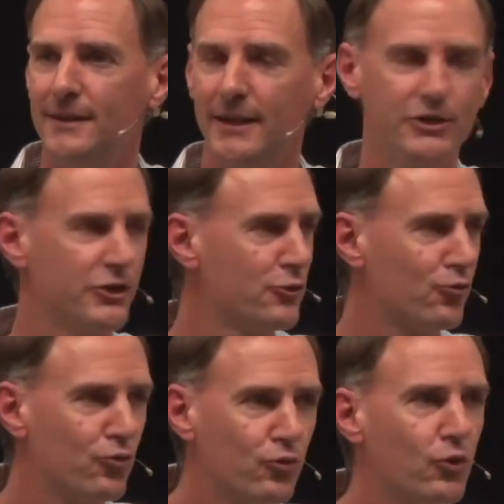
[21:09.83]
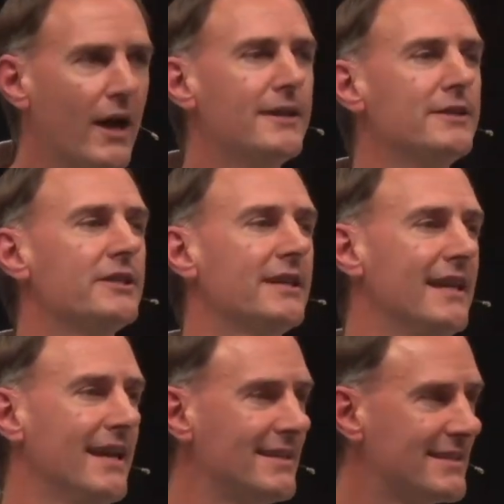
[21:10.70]
It just runs
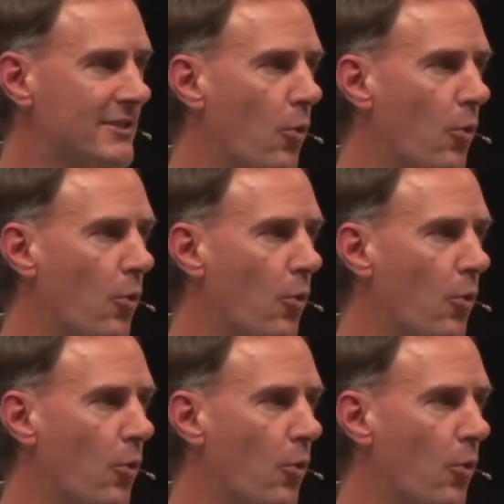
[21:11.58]
against the